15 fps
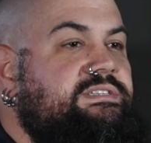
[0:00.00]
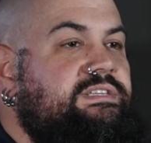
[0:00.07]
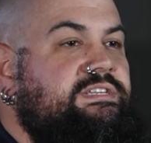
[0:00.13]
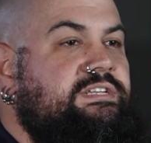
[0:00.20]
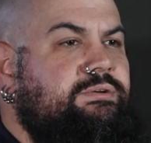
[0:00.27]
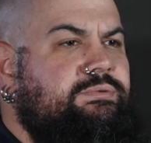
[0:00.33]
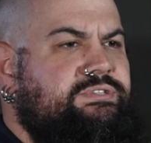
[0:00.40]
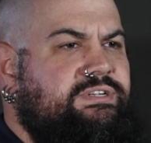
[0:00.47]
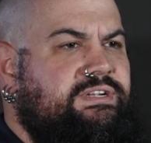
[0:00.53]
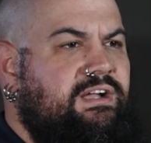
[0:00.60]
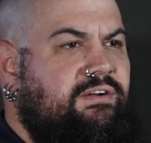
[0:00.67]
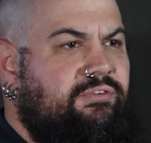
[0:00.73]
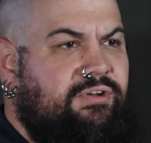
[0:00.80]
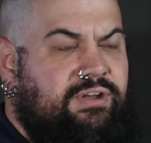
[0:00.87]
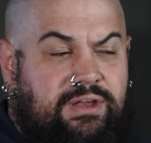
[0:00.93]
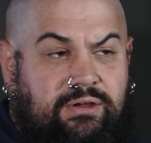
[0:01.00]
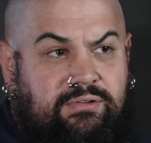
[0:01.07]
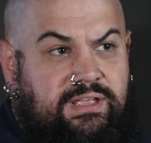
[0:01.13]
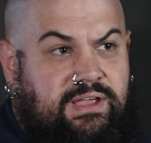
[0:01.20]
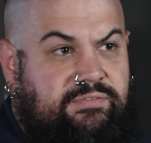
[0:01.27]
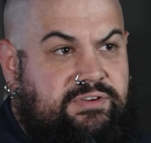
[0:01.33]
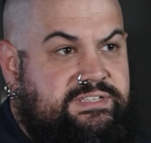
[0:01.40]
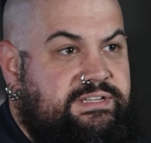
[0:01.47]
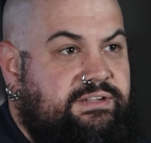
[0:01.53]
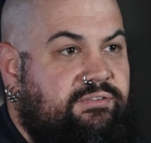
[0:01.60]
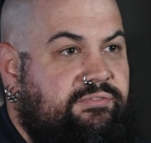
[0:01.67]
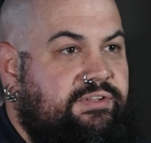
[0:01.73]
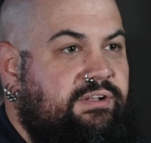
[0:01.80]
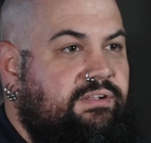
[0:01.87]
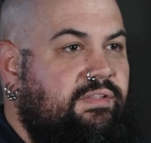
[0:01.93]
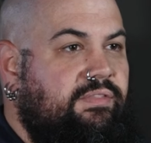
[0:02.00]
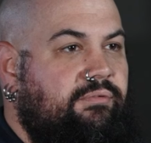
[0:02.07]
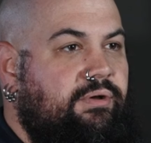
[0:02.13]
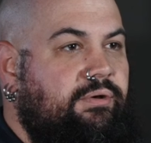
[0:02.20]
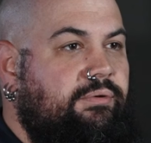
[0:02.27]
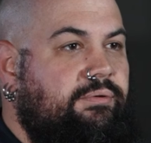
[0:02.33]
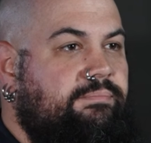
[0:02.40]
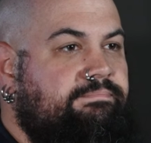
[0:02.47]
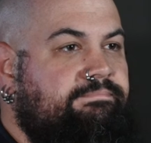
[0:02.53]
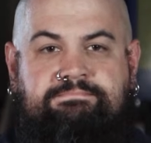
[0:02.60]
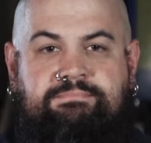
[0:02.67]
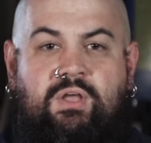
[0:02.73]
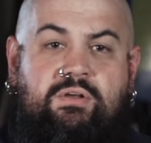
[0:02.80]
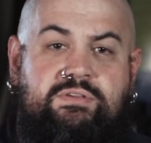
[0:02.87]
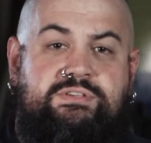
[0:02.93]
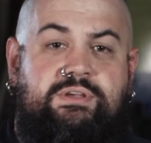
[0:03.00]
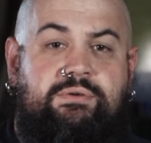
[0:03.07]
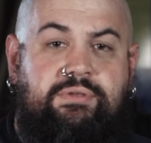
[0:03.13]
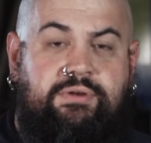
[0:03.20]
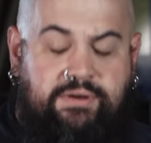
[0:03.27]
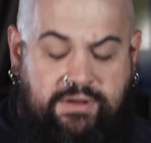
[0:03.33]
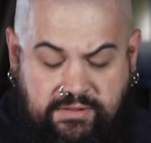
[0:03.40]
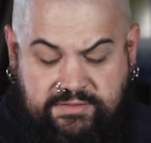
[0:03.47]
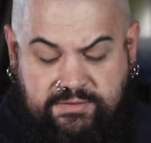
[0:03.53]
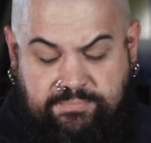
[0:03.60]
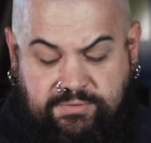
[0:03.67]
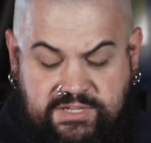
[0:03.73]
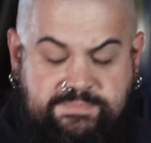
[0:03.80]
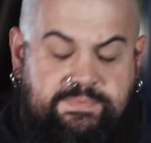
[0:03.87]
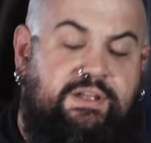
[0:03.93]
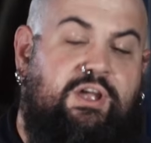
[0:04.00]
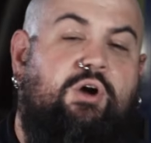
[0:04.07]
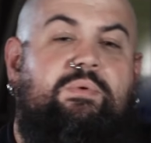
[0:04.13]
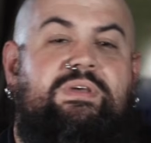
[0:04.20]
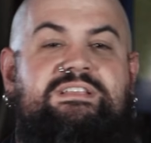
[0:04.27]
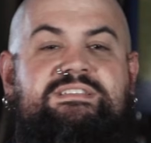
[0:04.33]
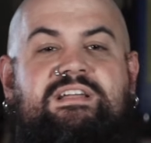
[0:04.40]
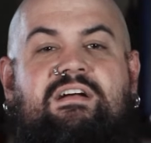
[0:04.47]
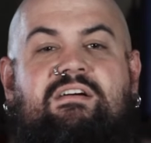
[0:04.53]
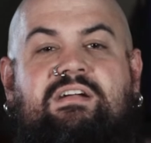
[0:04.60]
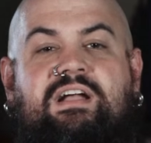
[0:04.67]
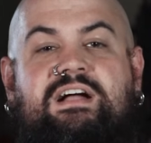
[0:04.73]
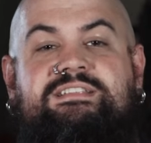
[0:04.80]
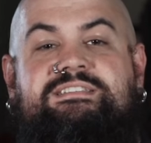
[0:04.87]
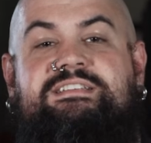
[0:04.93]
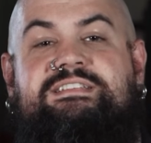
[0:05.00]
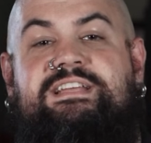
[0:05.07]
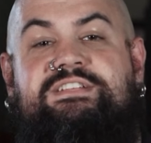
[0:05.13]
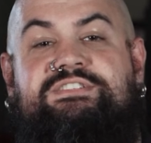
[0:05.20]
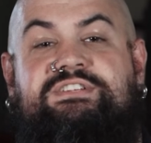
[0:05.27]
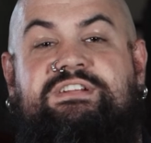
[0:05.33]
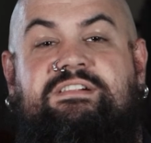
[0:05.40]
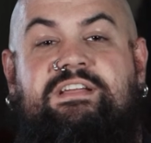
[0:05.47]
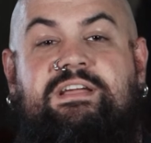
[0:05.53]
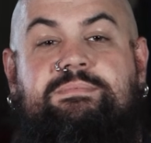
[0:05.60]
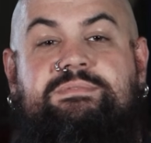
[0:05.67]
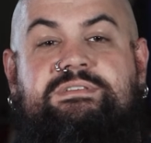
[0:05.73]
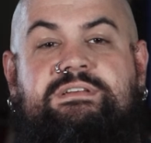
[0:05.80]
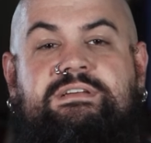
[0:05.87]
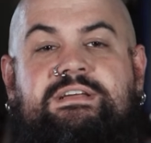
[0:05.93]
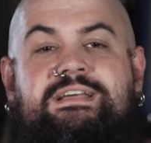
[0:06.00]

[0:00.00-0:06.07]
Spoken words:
of the two, which should cover nearly every single vehicle on the road. Also, they're held in place by OE-style constant tension clamps.